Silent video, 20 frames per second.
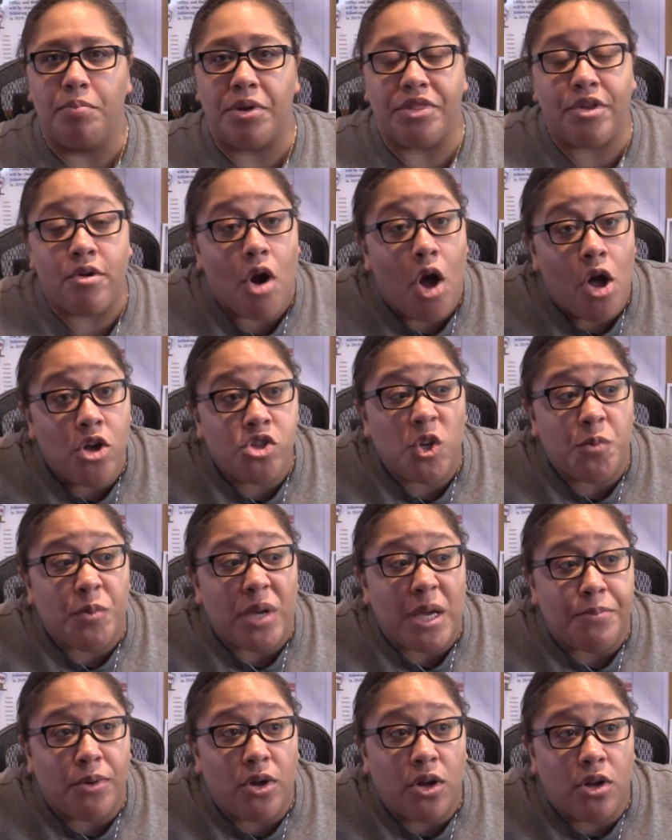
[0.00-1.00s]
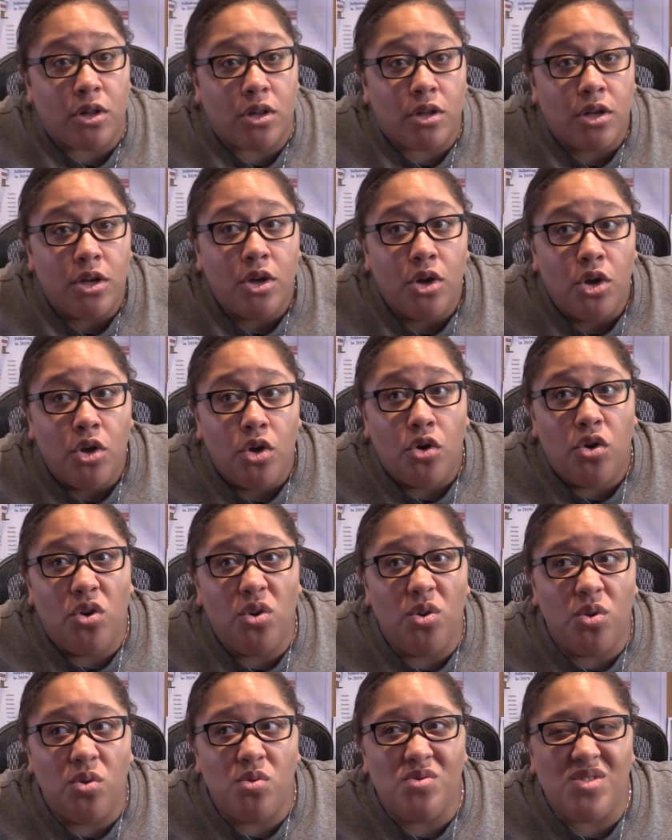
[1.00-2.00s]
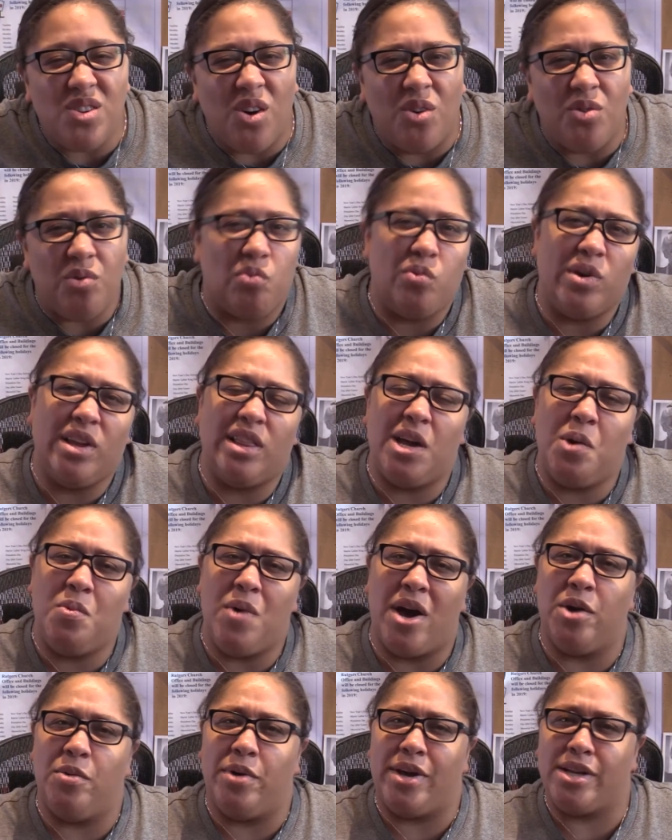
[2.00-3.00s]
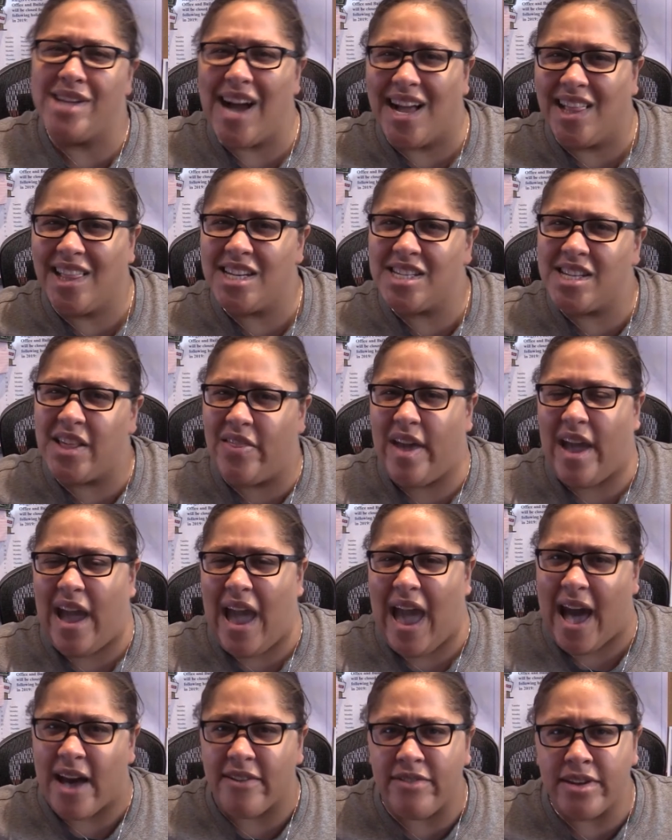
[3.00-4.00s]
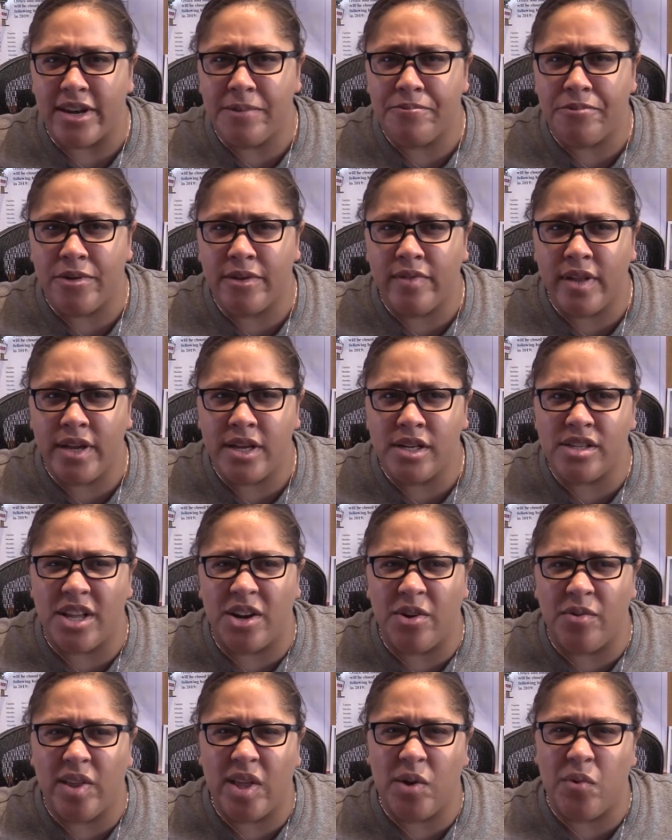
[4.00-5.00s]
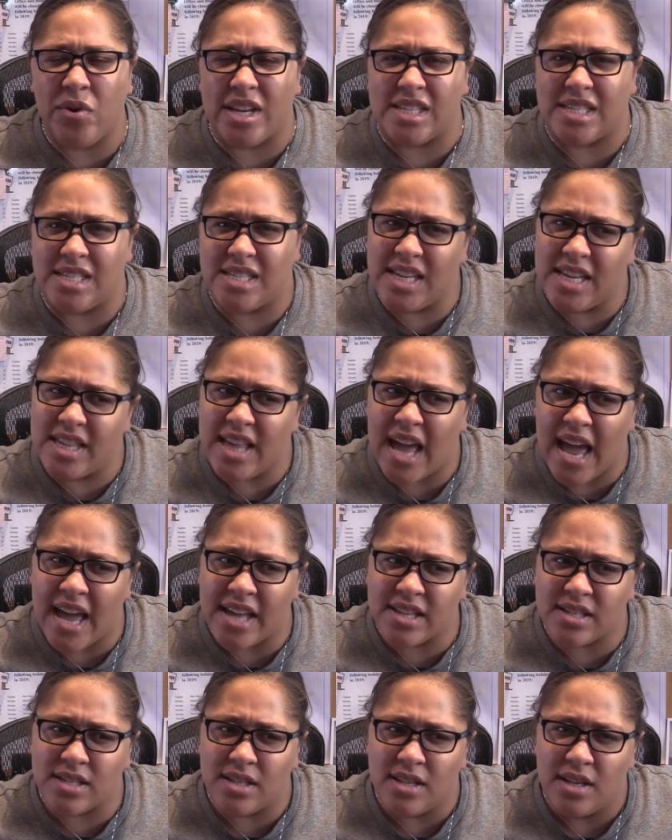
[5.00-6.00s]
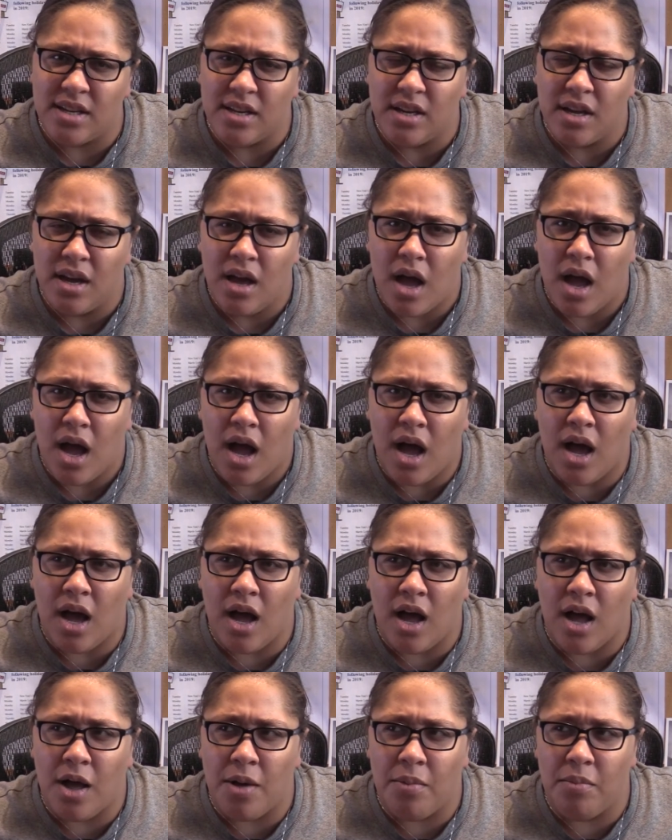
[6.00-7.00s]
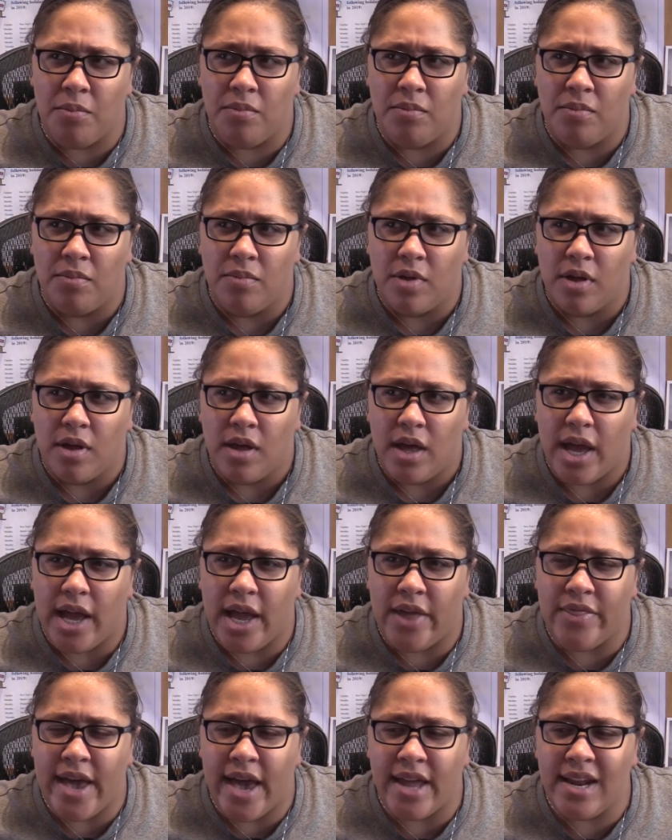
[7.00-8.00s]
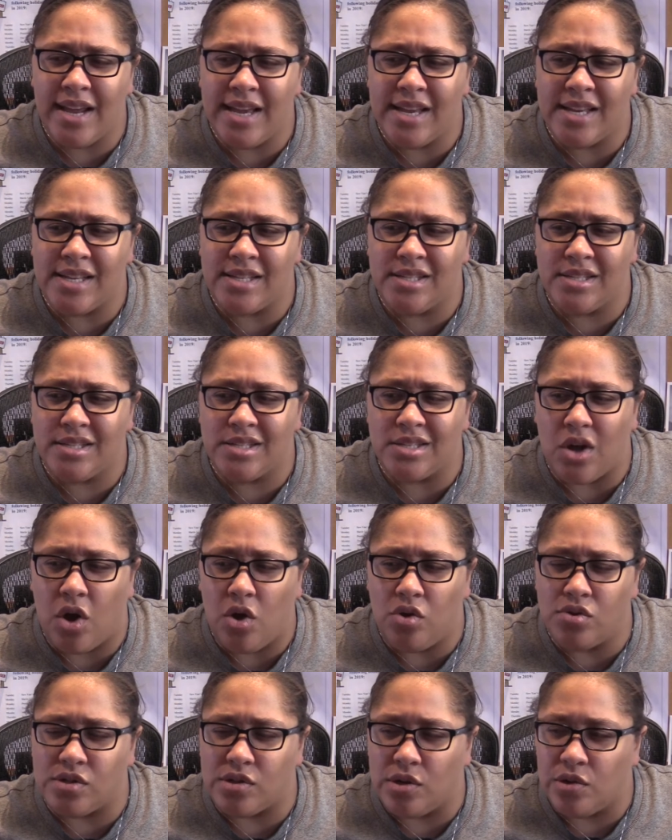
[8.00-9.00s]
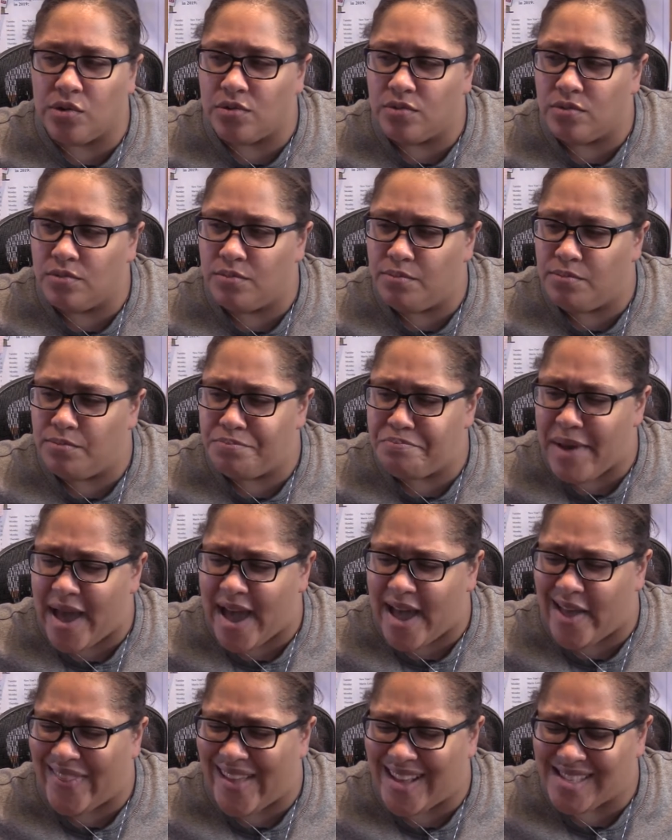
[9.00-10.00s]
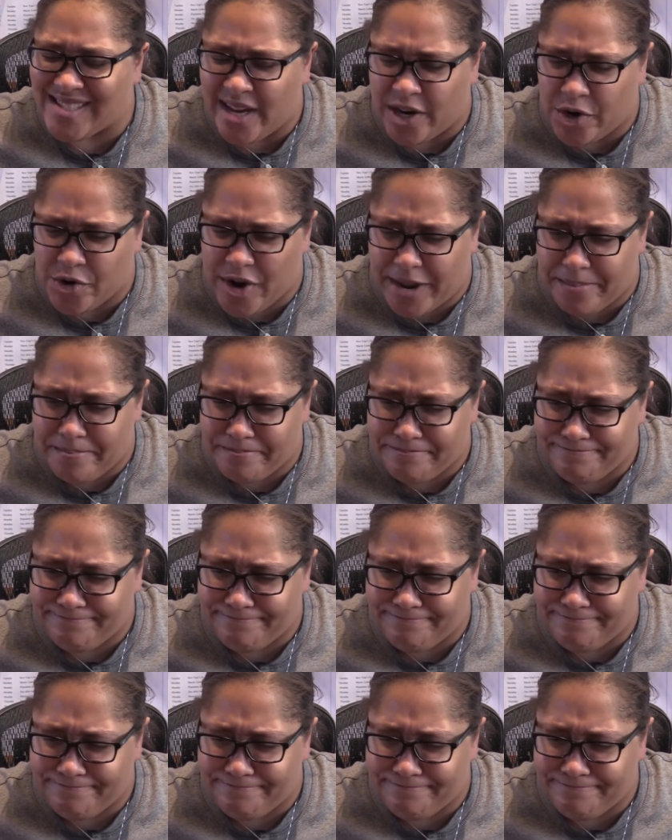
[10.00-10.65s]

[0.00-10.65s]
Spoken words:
But there are also people who don't really want to acknowledge that they have any privilege. They don't really want to see that. And that is also bad. That's not great.